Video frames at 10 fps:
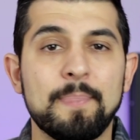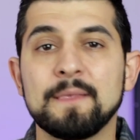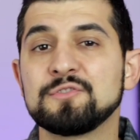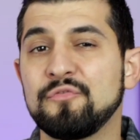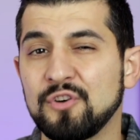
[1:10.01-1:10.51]

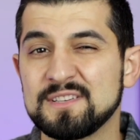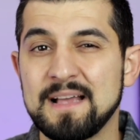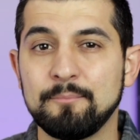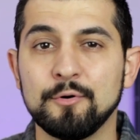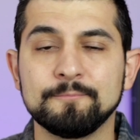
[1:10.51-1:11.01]
So for
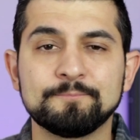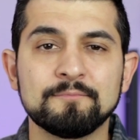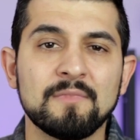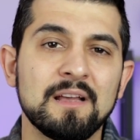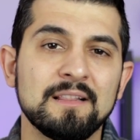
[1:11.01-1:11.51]
example,
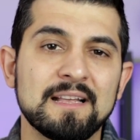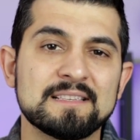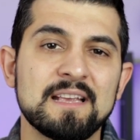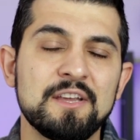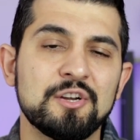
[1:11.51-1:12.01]
let's
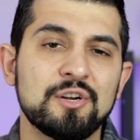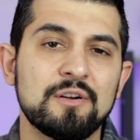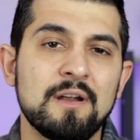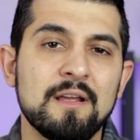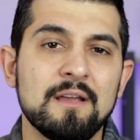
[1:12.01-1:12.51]
say
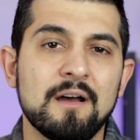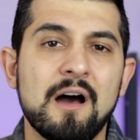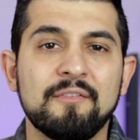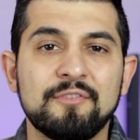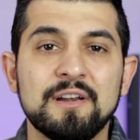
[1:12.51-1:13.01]
your
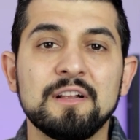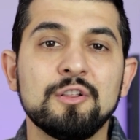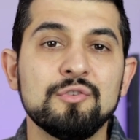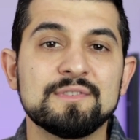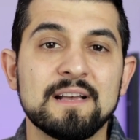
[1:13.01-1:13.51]
offer
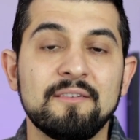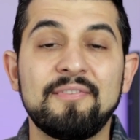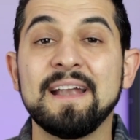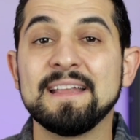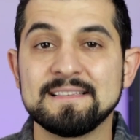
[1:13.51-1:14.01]
includes a
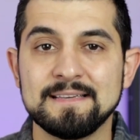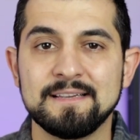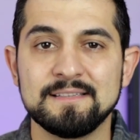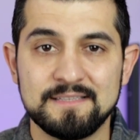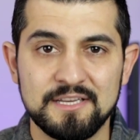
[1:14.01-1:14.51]
financing
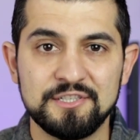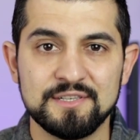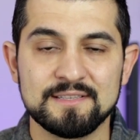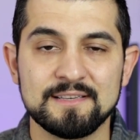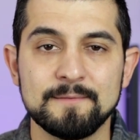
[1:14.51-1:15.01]

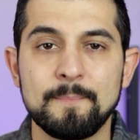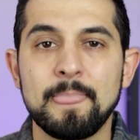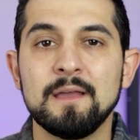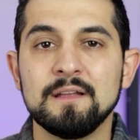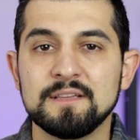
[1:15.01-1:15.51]
contingency.
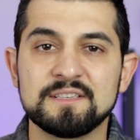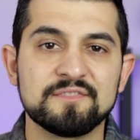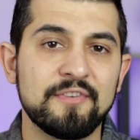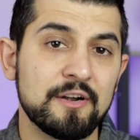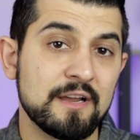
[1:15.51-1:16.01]
This is
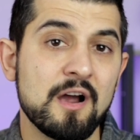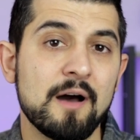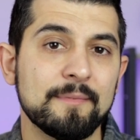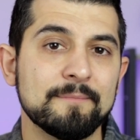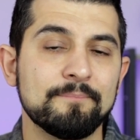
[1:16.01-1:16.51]
very
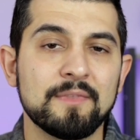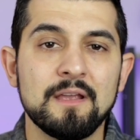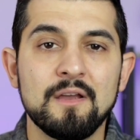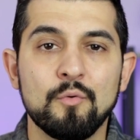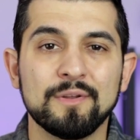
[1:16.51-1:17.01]
common.
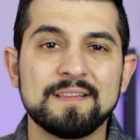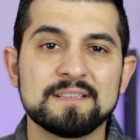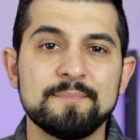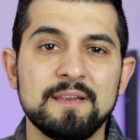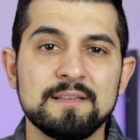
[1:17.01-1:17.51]
What
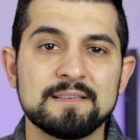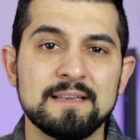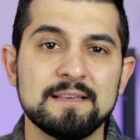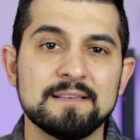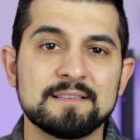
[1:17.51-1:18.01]
this means
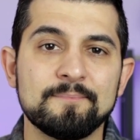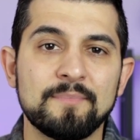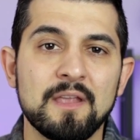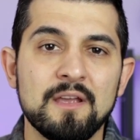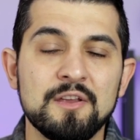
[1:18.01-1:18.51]
is
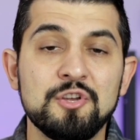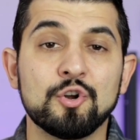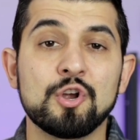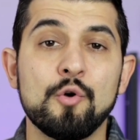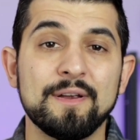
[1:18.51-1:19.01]

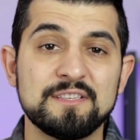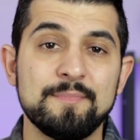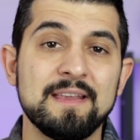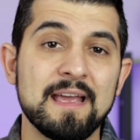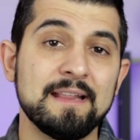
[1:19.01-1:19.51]
you're going to
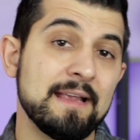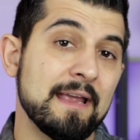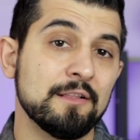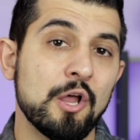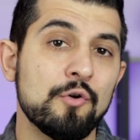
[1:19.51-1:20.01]
be getting
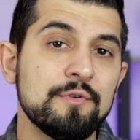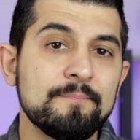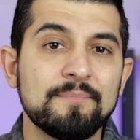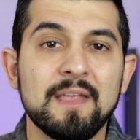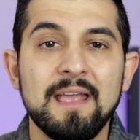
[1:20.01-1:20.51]
a
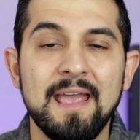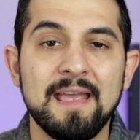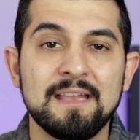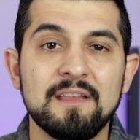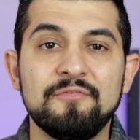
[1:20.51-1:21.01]
loan,
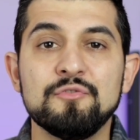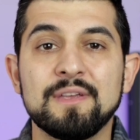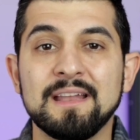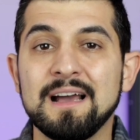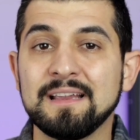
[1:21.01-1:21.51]
and if you
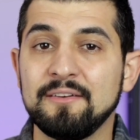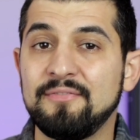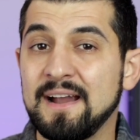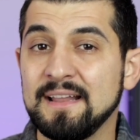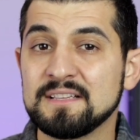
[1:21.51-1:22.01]
cannot get
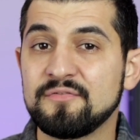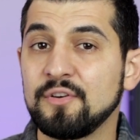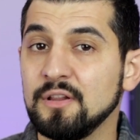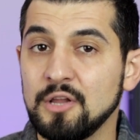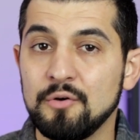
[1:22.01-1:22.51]
finance
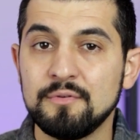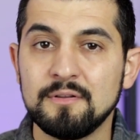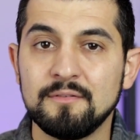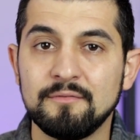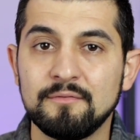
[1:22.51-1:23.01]
for the
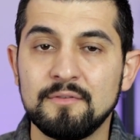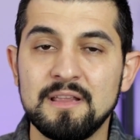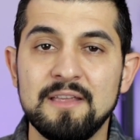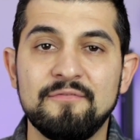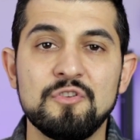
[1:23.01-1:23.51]
loan,
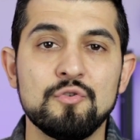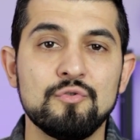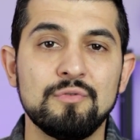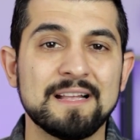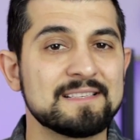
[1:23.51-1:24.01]
if
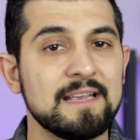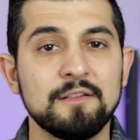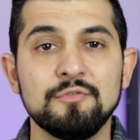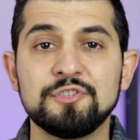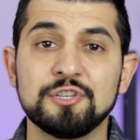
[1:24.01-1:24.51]
you, let's say,
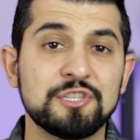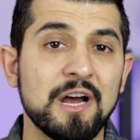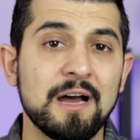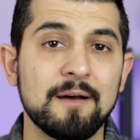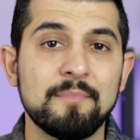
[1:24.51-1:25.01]
lose your
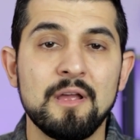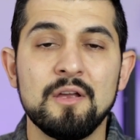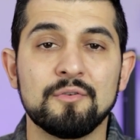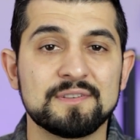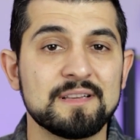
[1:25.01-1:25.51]
job
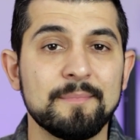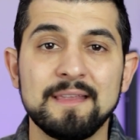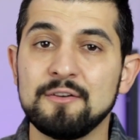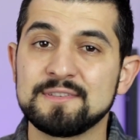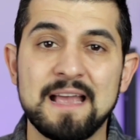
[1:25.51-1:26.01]
or
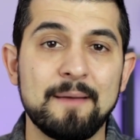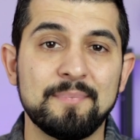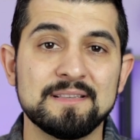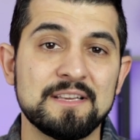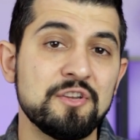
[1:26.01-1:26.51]
something else
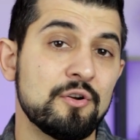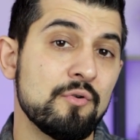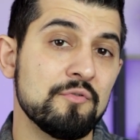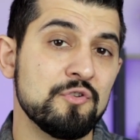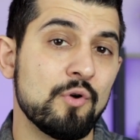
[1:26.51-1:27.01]
happens and
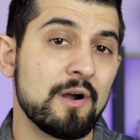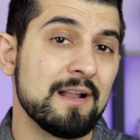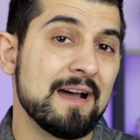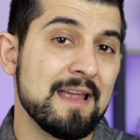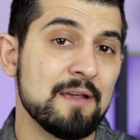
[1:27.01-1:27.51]
you are
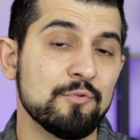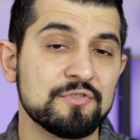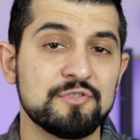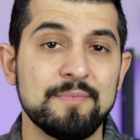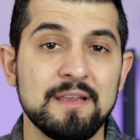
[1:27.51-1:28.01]
not able
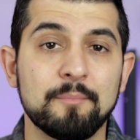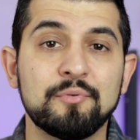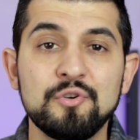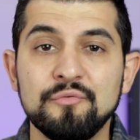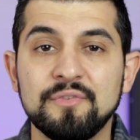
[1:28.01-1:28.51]
to be
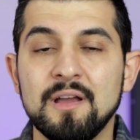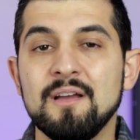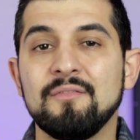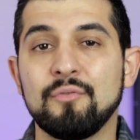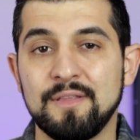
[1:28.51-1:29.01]
approved
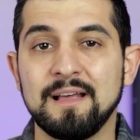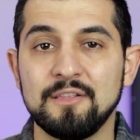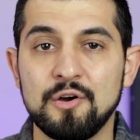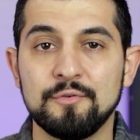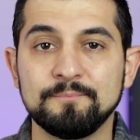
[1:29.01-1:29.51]
for that
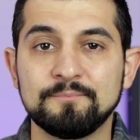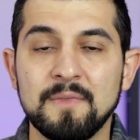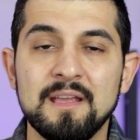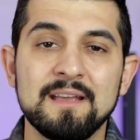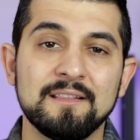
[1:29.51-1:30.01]
loan,
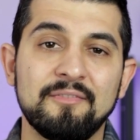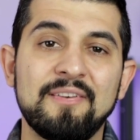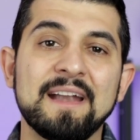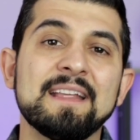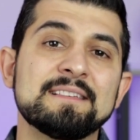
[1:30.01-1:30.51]
the
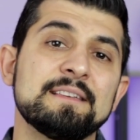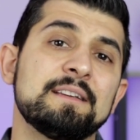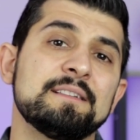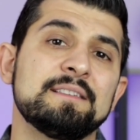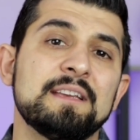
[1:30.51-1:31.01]
financing
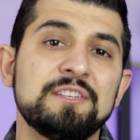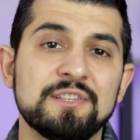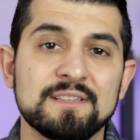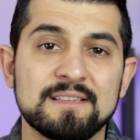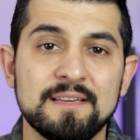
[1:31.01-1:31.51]

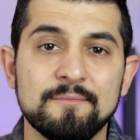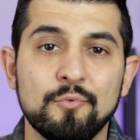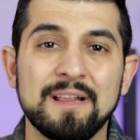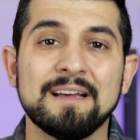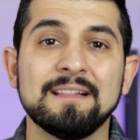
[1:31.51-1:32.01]
contingency,
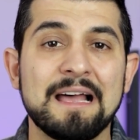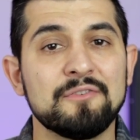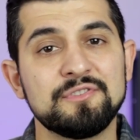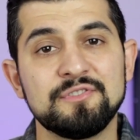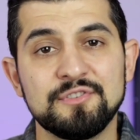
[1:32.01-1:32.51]
what it
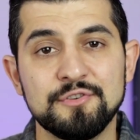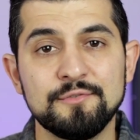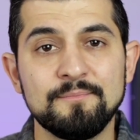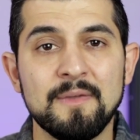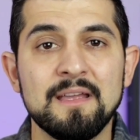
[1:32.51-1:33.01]
allows you to
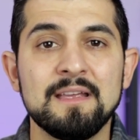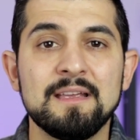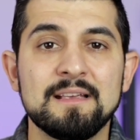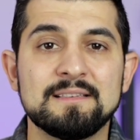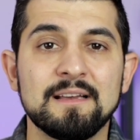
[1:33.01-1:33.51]
do
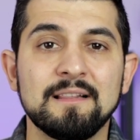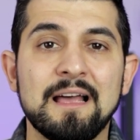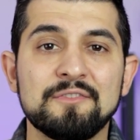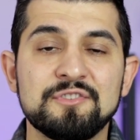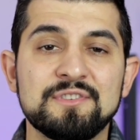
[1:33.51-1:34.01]
is it
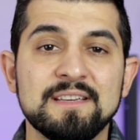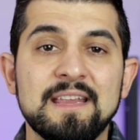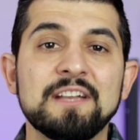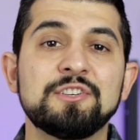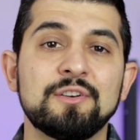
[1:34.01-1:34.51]
allows you to
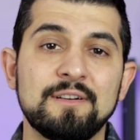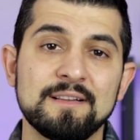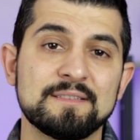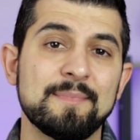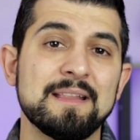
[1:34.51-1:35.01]
get your
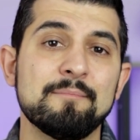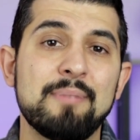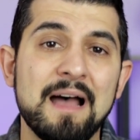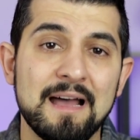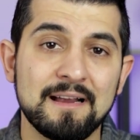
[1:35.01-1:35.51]
earnest money
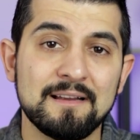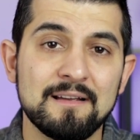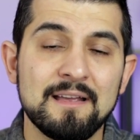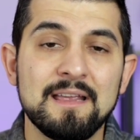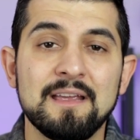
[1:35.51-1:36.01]
back
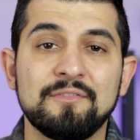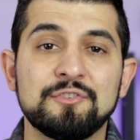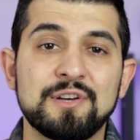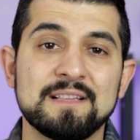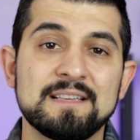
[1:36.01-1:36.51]
if the
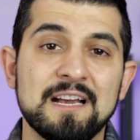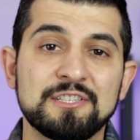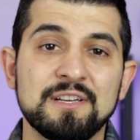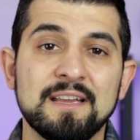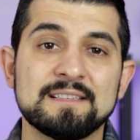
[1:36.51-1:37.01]

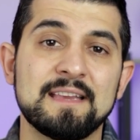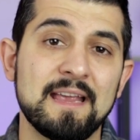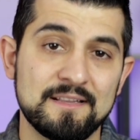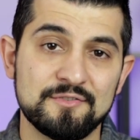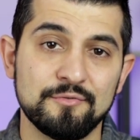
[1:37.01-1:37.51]
transaction gets
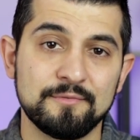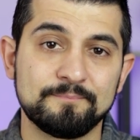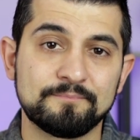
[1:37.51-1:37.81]
canceled.